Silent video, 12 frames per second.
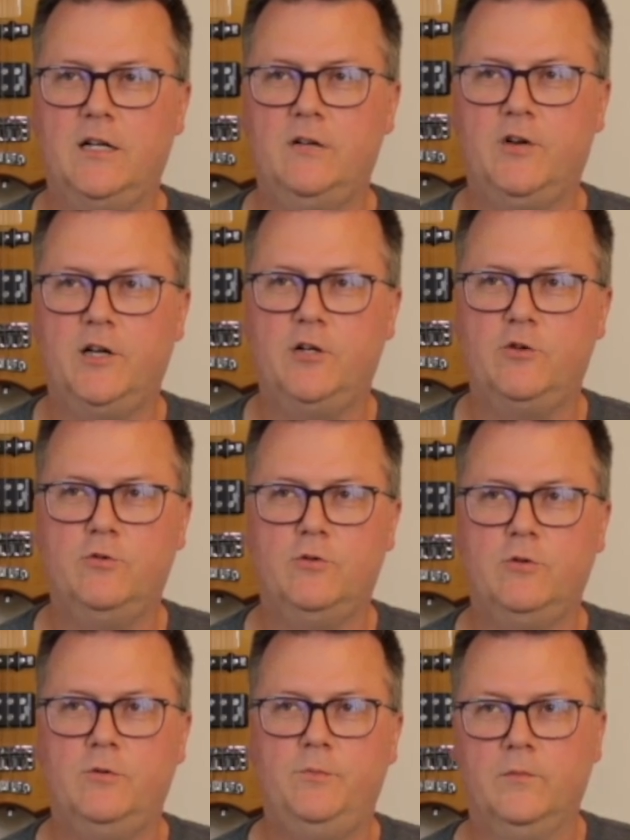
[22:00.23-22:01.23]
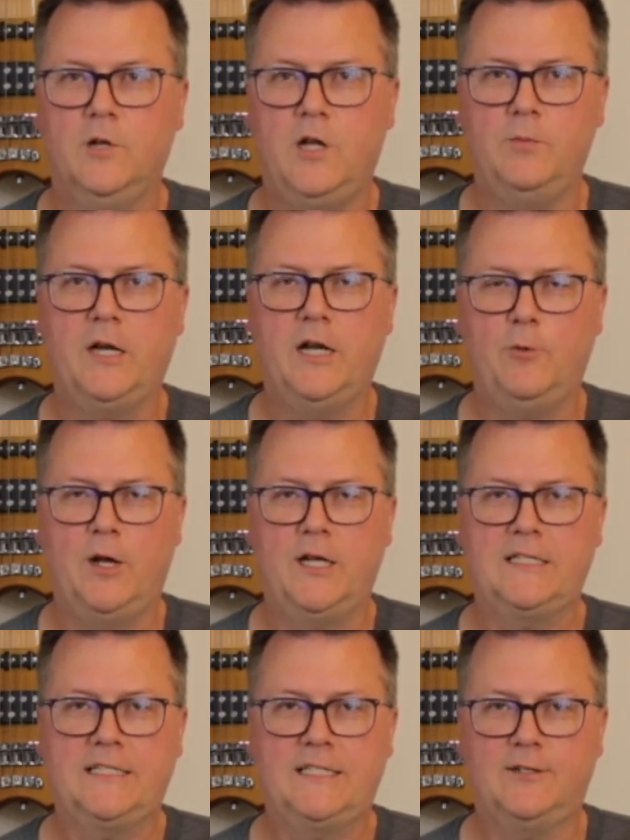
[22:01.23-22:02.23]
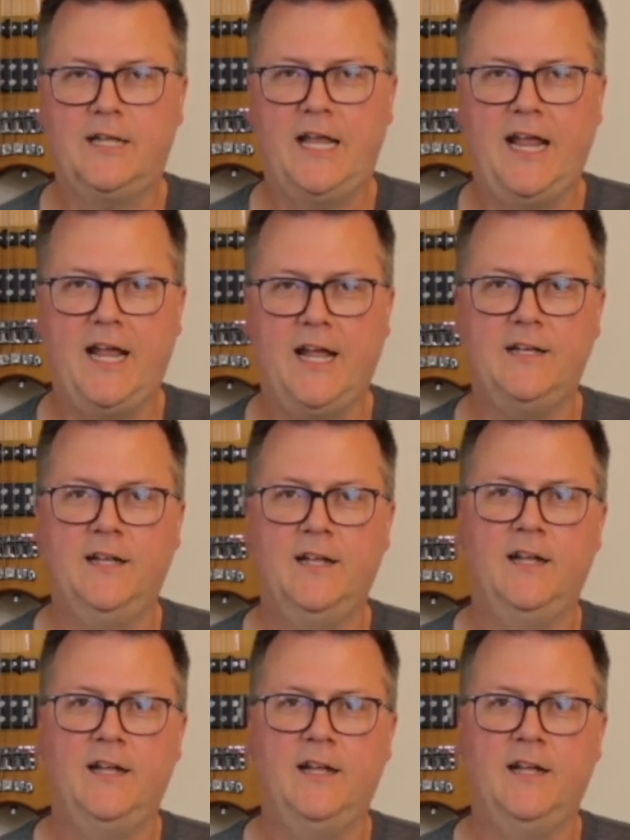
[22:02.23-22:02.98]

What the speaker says: and very cool. Come get it while you still can.